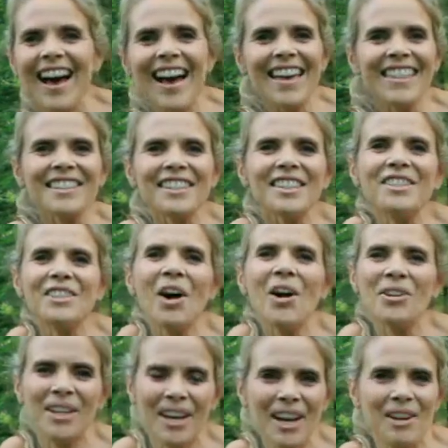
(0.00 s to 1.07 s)
Hi, this is
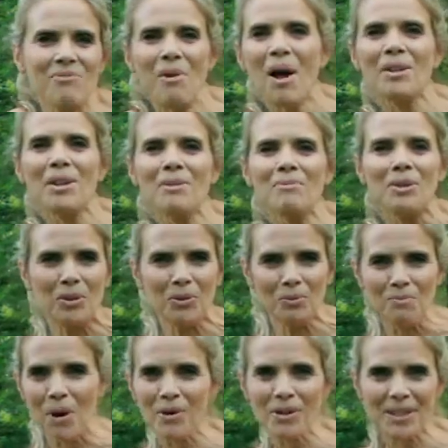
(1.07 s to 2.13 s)
Sonia and welcome to
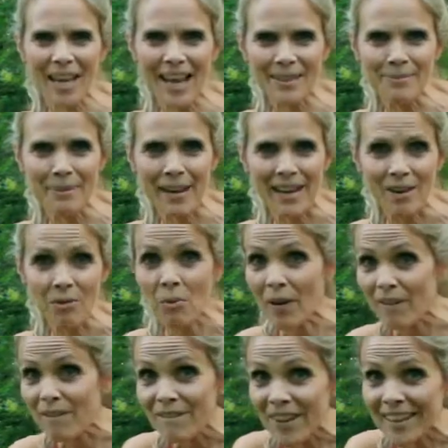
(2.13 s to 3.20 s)
Moticise Minute,
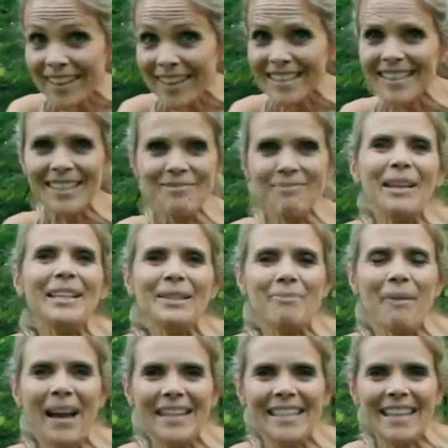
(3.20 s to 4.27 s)
where fitness meets
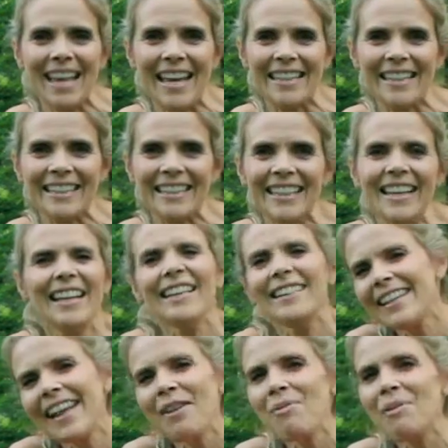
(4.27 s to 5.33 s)
mindset.
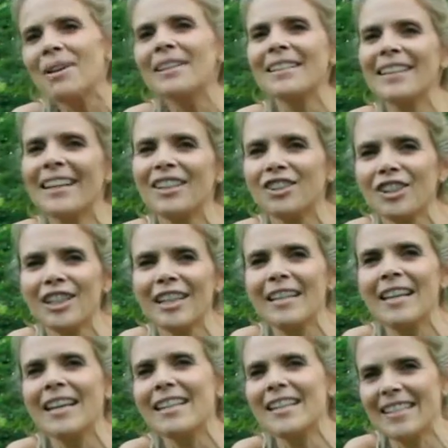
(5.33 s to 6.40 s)
Today we're going to take a look at
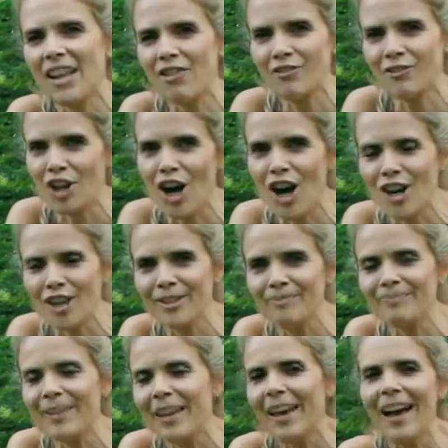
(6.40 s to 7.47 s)
self-talk.
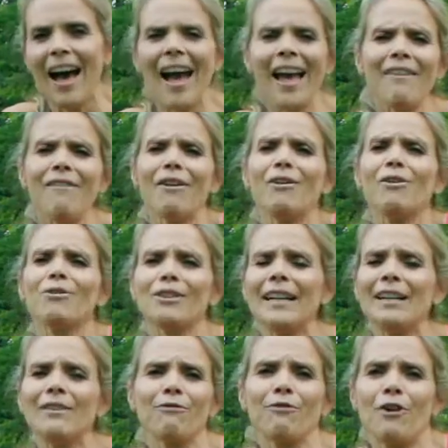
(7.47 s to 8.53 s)
I have a
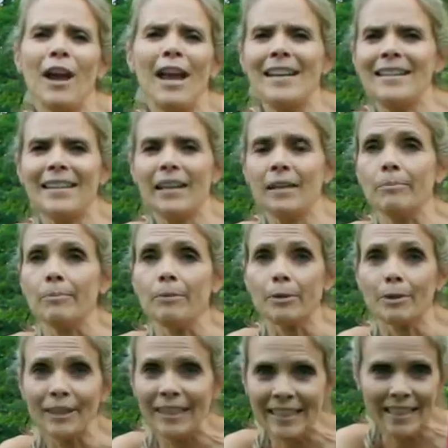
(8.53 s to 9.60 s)
great friend and
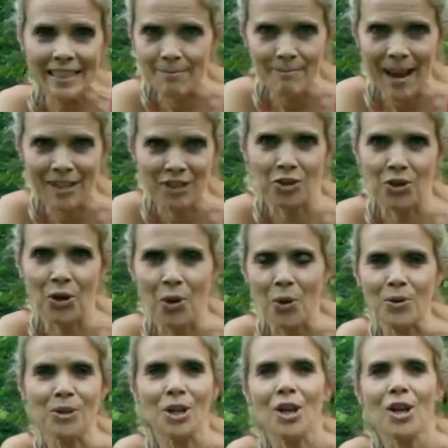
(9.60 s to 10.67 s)
brilliant master
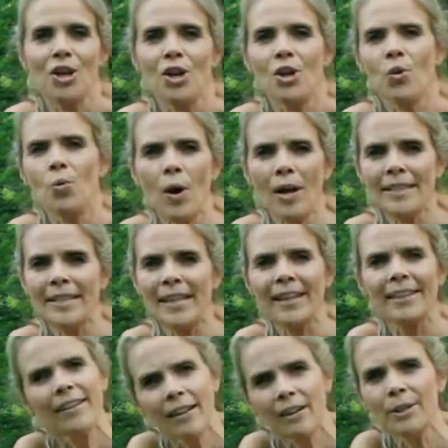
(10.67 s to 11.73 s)
coach who once
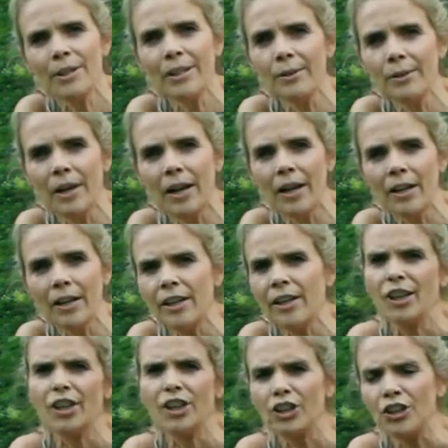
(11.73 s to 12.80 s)
said, you know what you are?
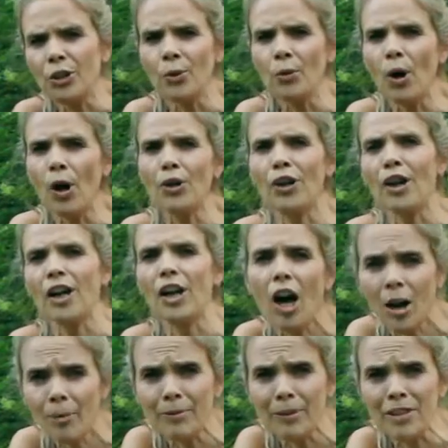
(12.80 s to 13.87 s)
You are an
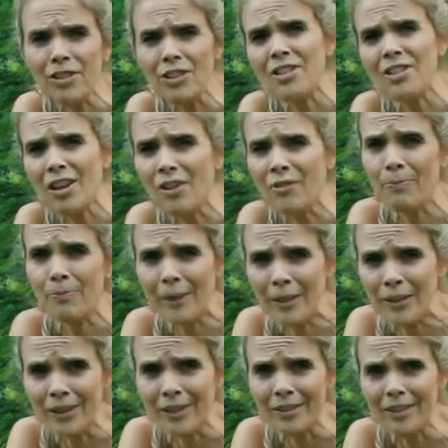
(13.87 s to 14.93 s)
accomplished
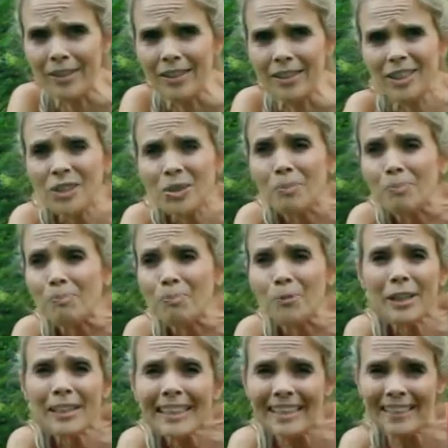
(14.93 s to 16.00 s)
self-beater. You're
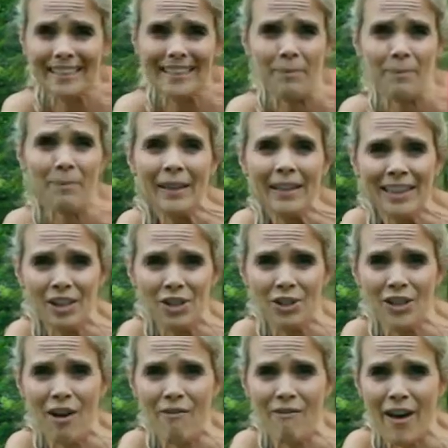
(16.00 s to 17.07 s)
brilliant at beating
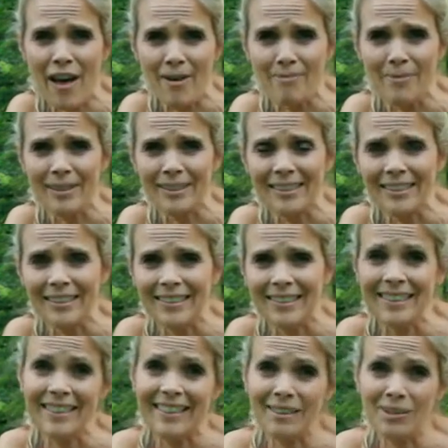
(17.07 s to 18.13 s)
yourself up.
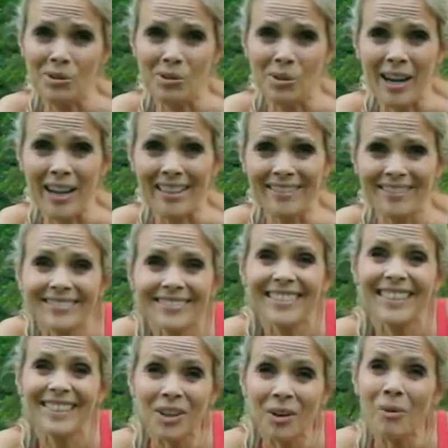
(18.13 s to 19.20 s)
He was right.
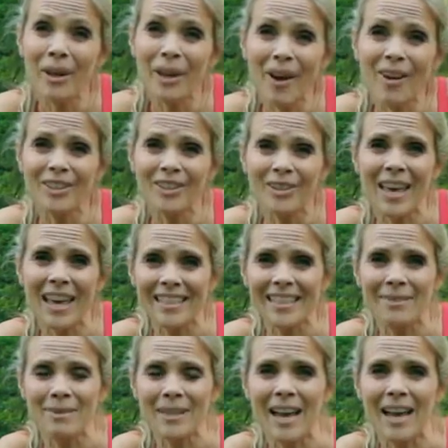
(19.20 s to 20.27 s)
And don't we all do that
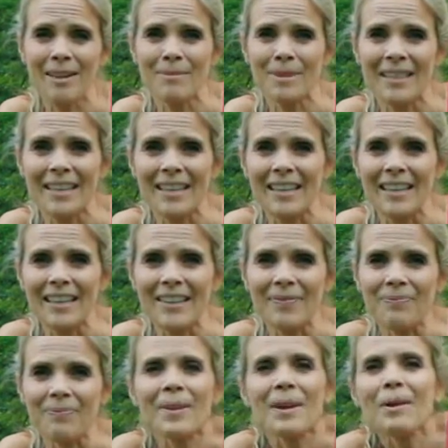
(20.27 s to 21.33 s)
sometimes?
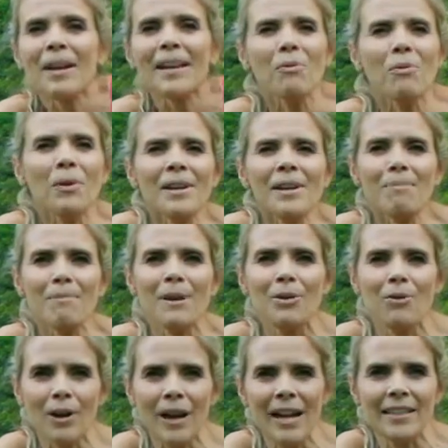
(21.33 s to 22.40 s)
Wouldn't it be
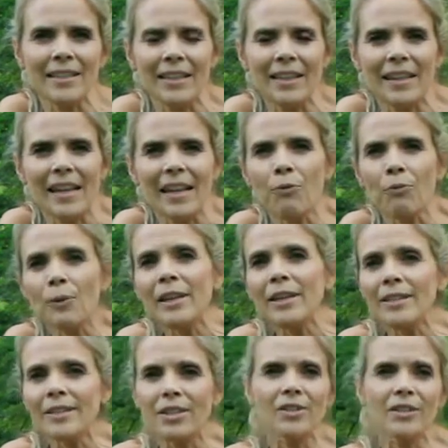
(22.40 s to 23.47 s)
great if we
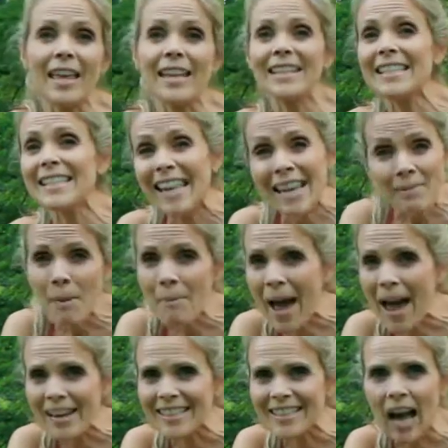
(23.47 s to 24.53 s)
took that same
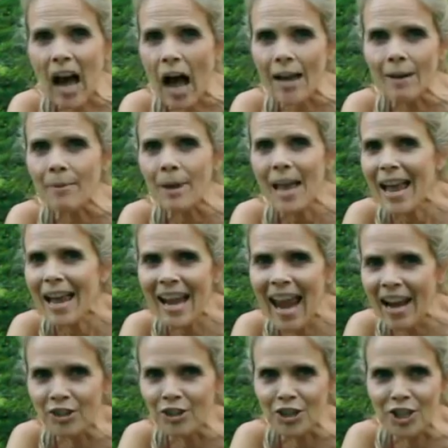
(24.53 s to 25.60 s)
amount of time and
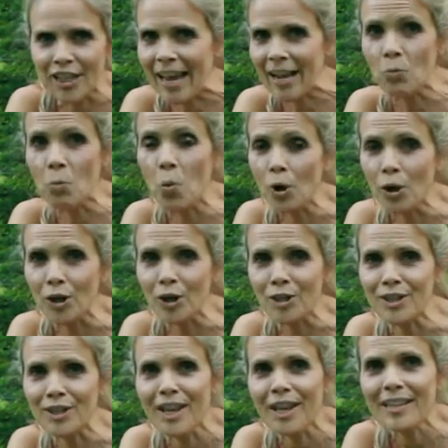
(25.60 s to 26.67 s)
energy and
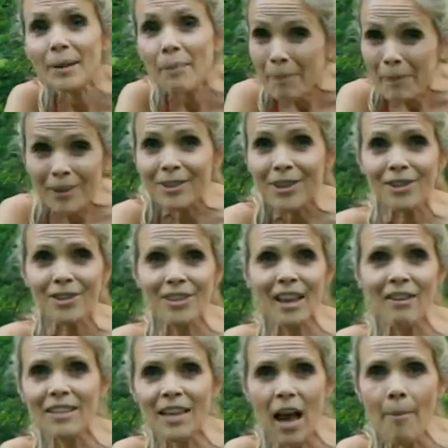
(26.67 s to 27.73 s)
words to build
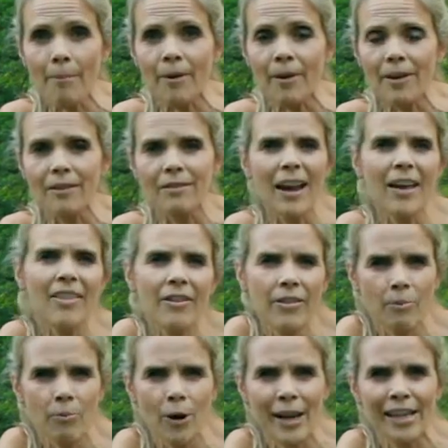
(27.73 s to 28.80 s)
ourselves up rather
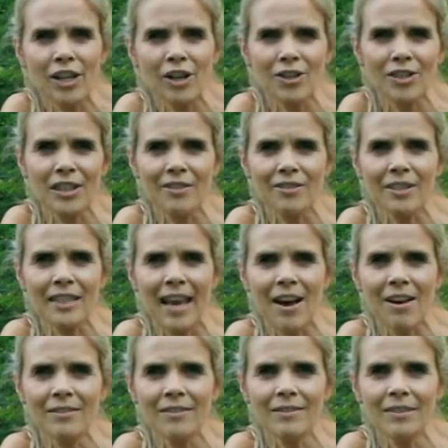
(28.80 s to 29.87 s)
than breaking ourselves
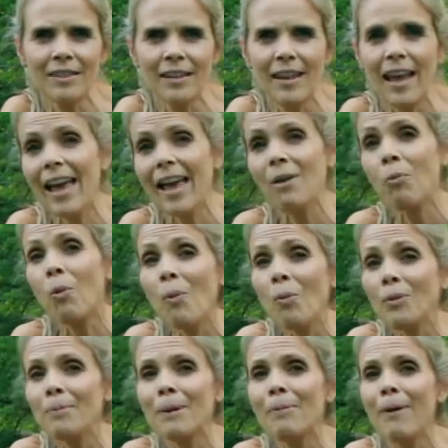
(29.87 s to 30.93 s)
down? and what
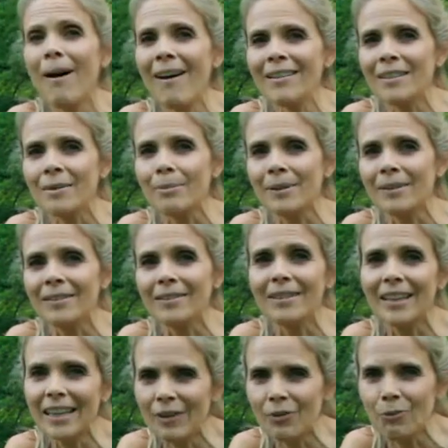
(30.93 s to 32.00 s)
would be possible
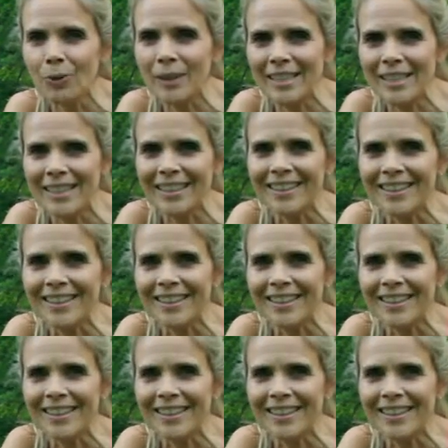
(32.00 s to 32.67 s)
if we did.